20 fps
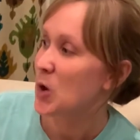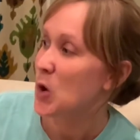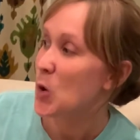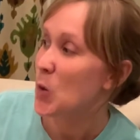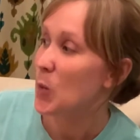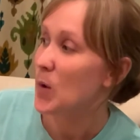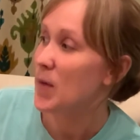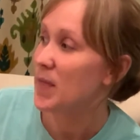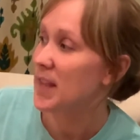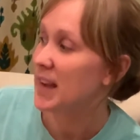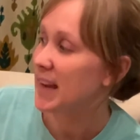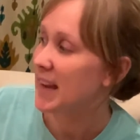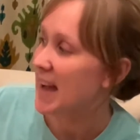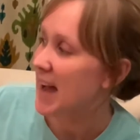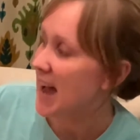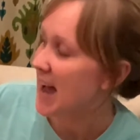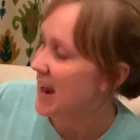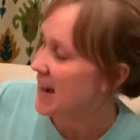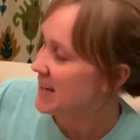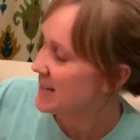When the
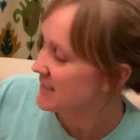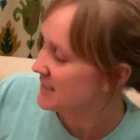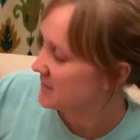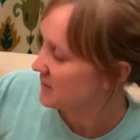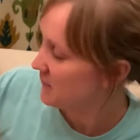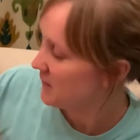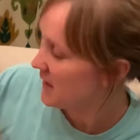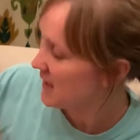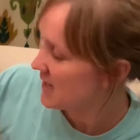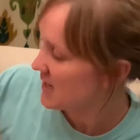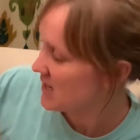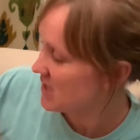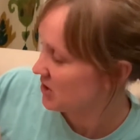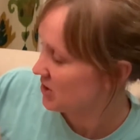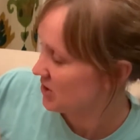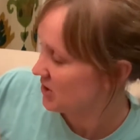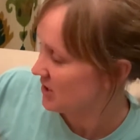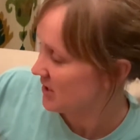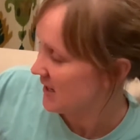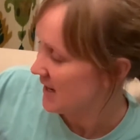kite is
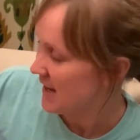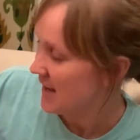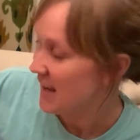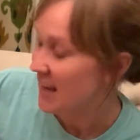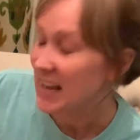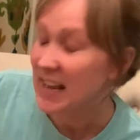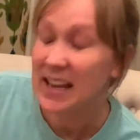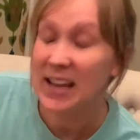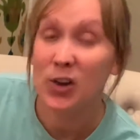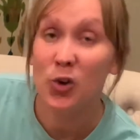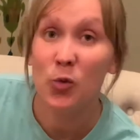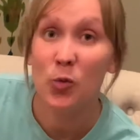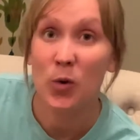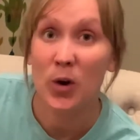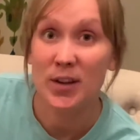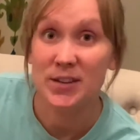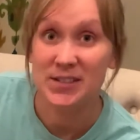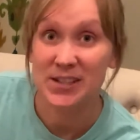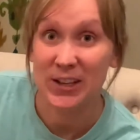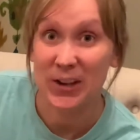finished, he'll
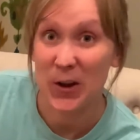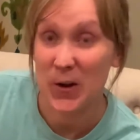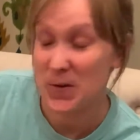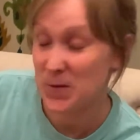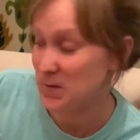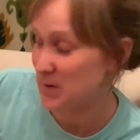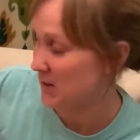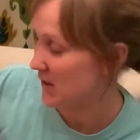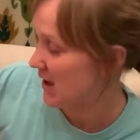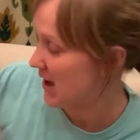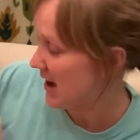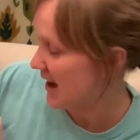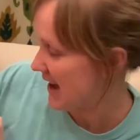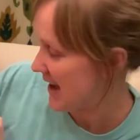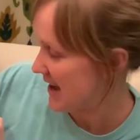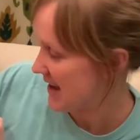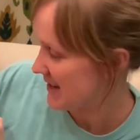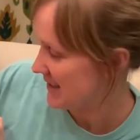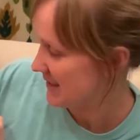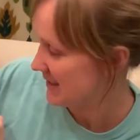want to go fly
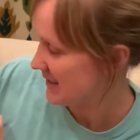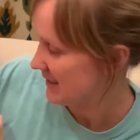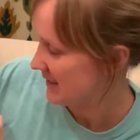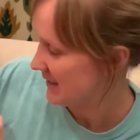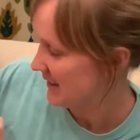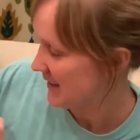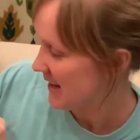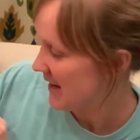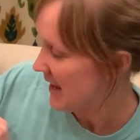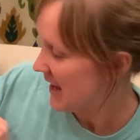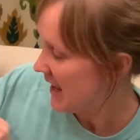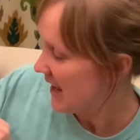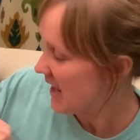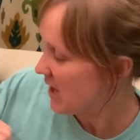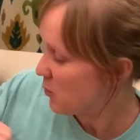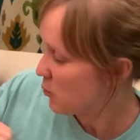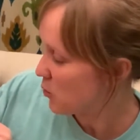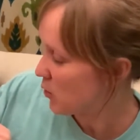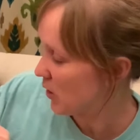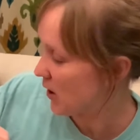it.
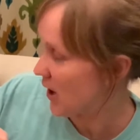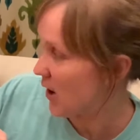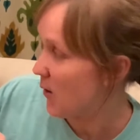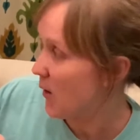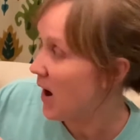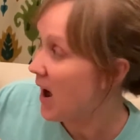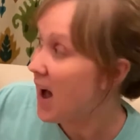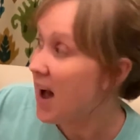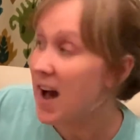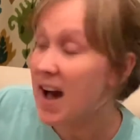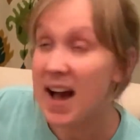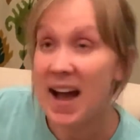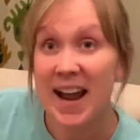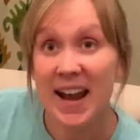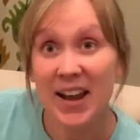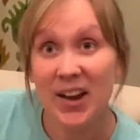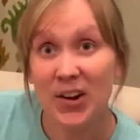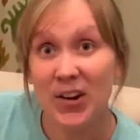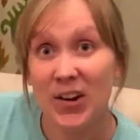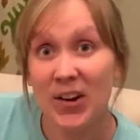It will go
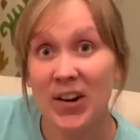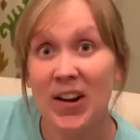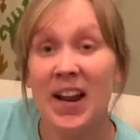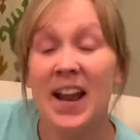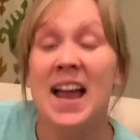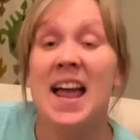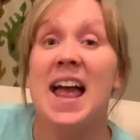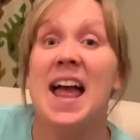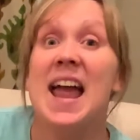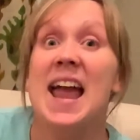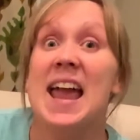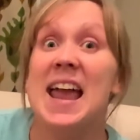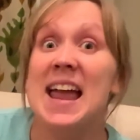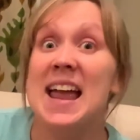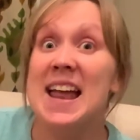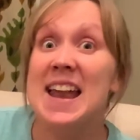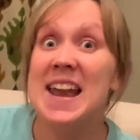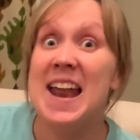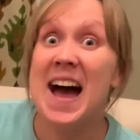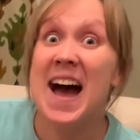higher
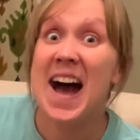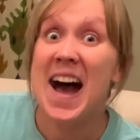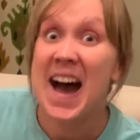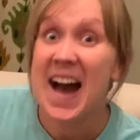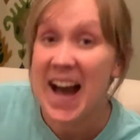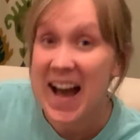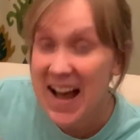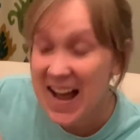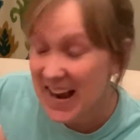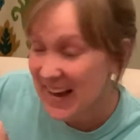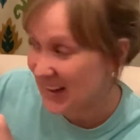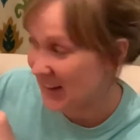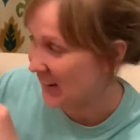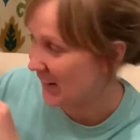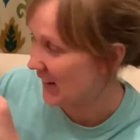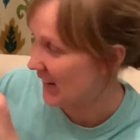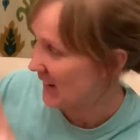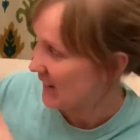and higher.